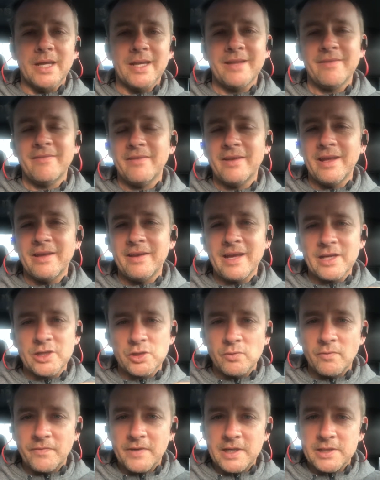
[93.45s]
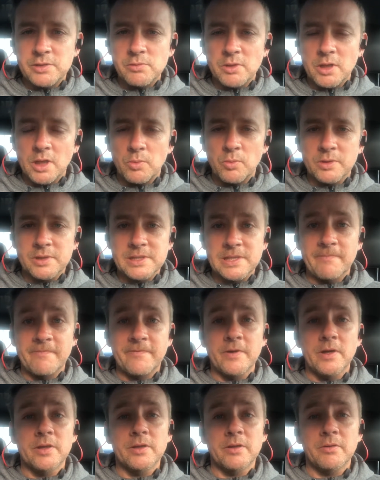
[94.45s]
And in actual fact, it will go one step
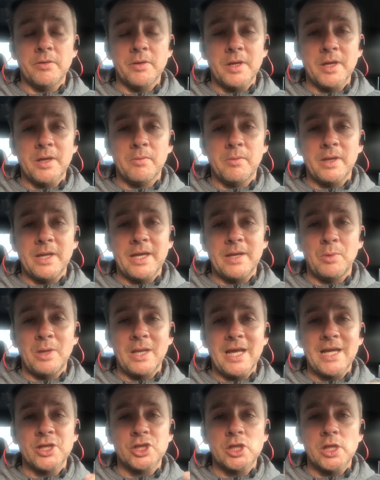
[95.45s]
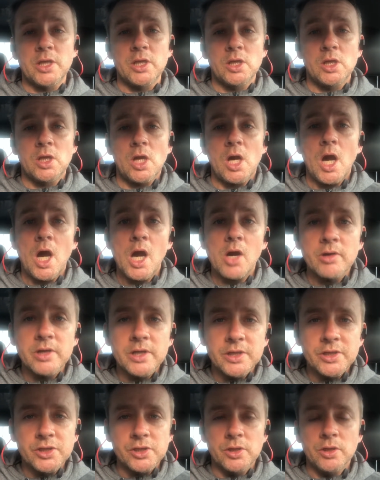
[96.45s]
further, and it will actually
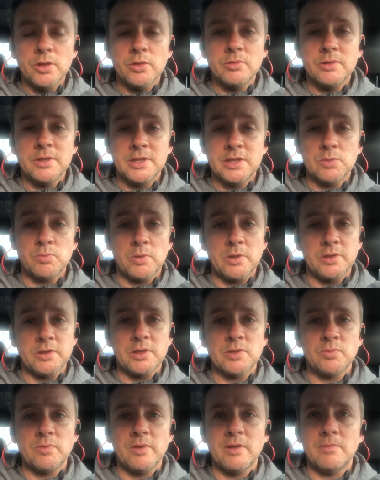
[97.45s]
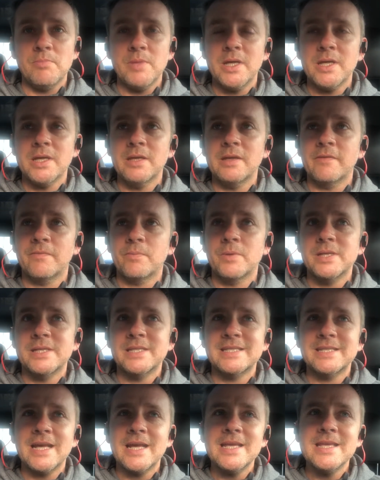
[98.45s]
encourage you, and this is what it does with me, if we're
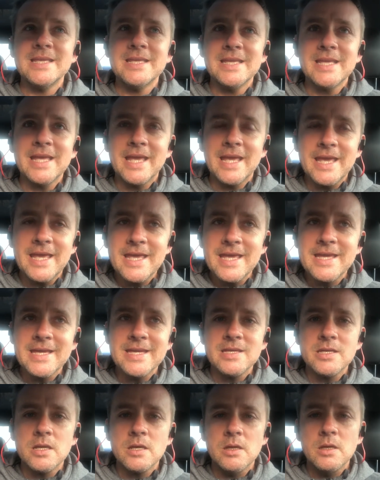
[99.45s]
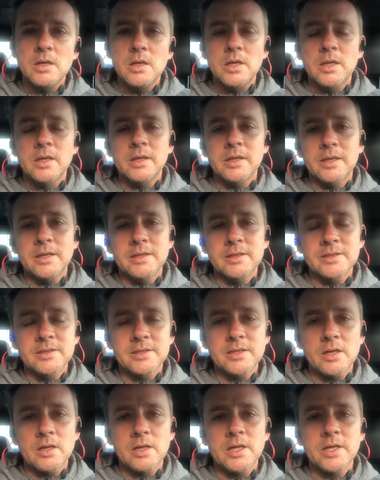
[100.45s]
staying
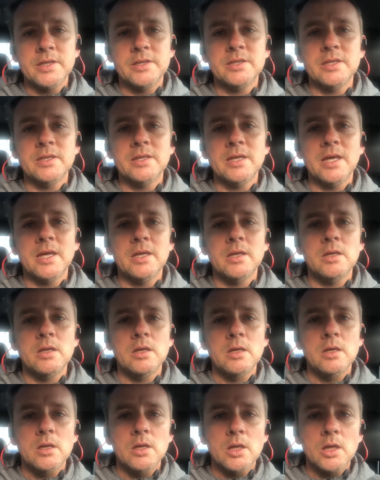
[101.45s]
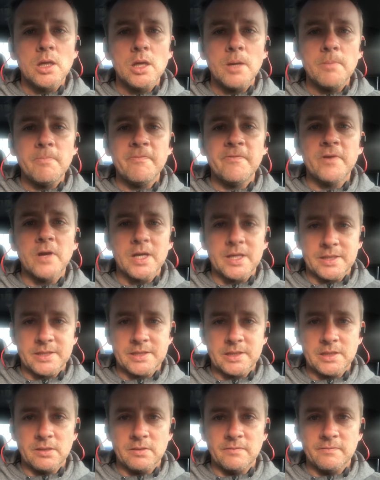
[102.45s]
inside, to then comfort
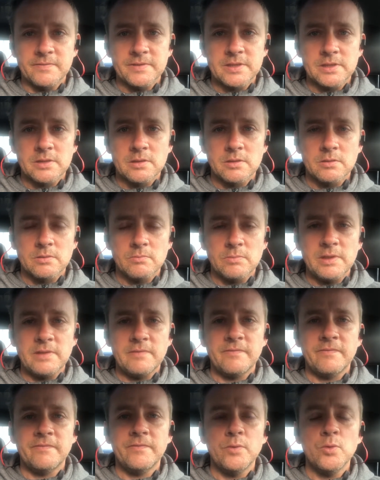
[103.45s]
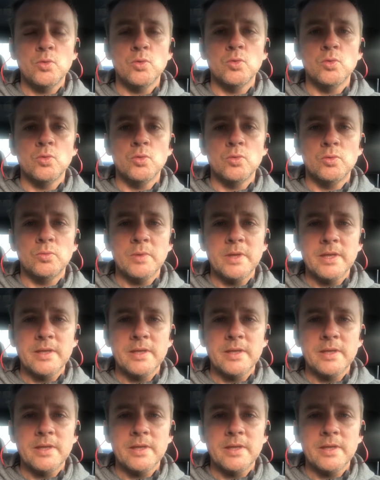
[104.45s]
ourselves with food